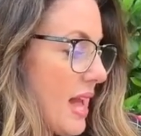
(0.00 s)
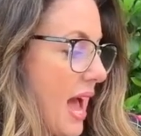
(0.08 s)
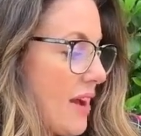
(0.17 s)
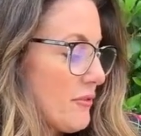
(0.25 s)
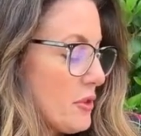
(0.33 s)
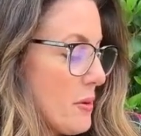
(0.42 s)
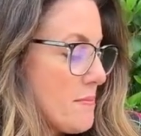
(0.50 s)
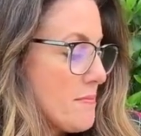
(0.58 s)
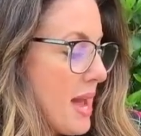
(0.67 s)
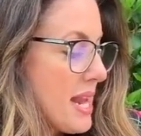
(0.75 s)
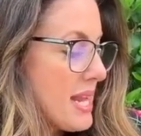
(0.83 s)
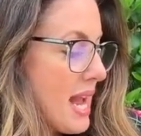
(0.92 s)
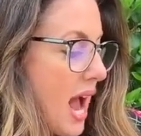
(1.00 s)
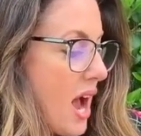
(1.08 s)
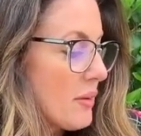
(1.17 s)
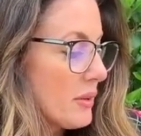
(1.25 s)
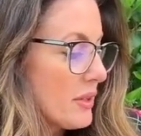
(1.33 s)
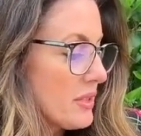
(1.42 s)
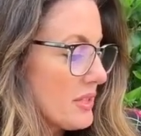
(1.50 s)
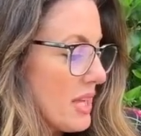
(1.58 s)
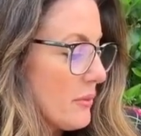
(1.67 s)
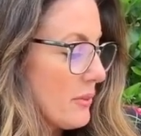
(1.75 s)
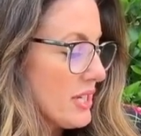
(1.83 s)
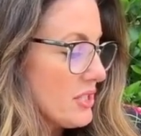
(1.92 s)
After many hours,
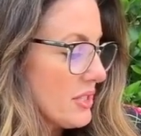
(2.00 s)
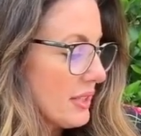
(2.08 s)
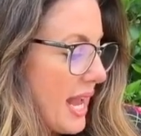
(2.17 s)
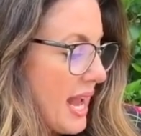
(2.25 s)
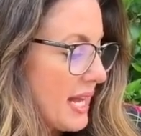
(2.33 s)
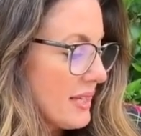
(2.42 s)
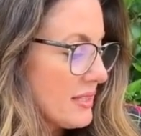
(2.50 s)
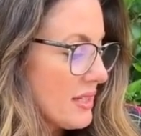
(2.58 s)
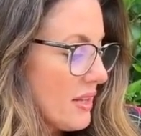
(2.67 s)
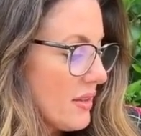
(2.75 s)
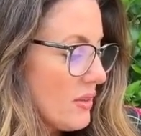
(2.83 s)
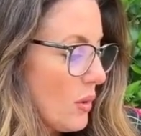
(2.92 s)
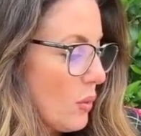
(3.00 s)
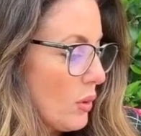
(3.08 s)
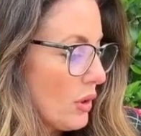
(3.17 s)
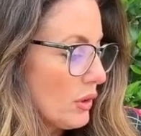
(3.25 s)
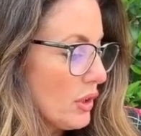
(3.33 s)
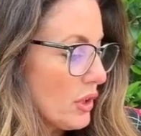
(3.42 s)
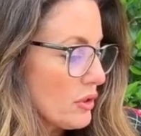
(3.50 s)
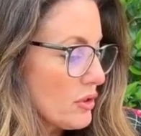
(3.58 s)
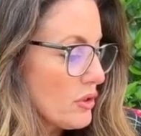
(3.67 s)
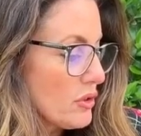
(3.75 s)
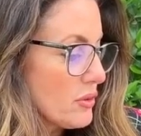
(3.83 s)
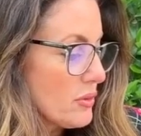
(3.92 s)
they reached land. The world looked
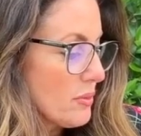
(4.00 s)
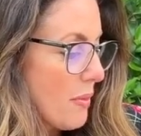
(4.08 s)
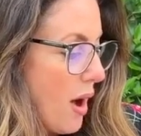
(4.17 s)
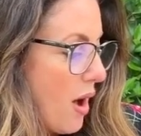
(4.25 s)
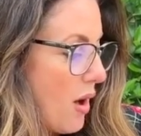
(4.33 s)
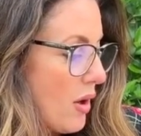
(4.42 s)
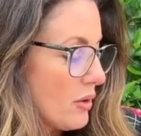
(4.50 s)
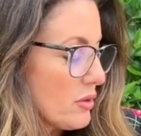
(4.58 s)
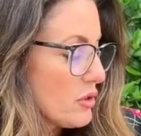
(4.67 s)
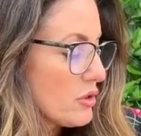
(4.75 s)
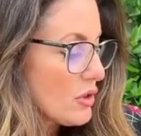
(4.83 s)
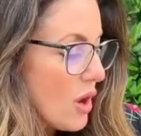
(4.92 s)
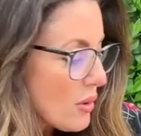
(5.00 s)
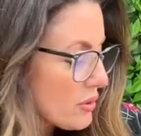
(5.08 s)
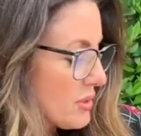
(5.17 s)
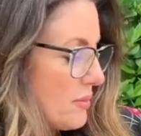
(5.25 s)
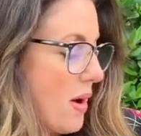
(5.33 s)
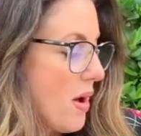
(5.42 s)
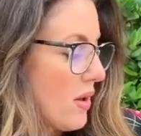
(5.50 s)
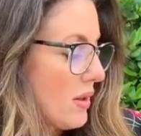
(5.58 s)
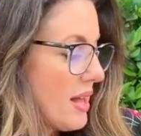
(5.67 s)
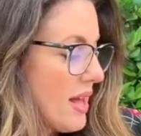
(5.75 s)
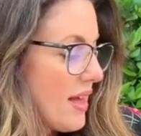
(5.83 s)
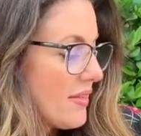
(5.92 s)
small, so
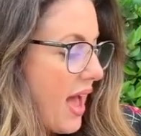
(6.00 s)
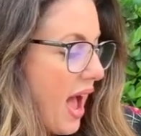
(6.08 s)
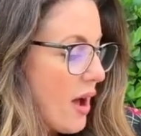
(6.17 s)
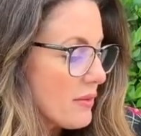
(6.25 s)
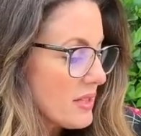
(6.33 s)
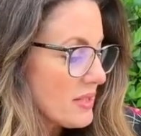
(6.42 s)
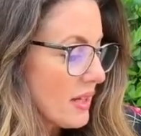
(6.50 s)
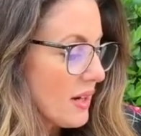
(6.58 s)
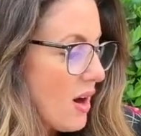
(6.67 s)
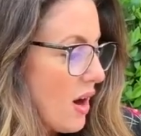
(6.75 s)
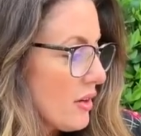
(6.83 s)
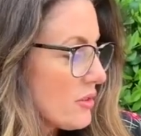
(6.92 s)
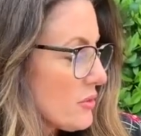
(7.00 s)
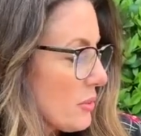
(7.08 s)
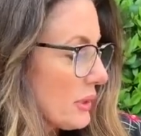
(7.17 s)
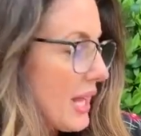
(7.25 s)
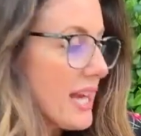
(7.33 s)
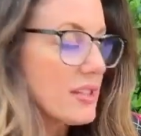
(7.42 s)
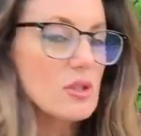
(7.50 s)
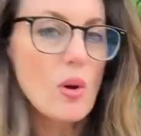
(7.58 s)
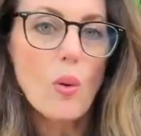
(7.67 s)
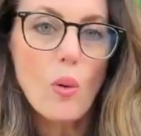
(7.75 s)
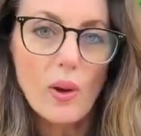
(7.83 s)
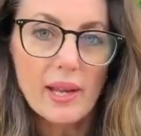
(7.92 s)
small. The houses and cars were like
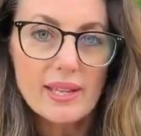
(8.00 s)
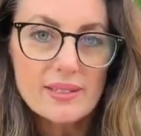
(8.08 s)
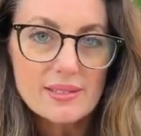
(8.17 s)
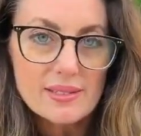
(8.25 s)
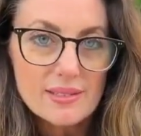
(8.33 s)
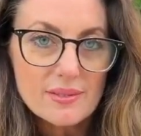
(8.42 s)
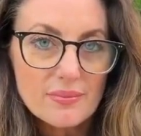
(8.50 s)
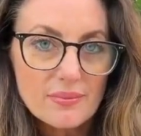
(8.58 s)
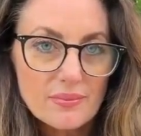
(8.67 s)
toys.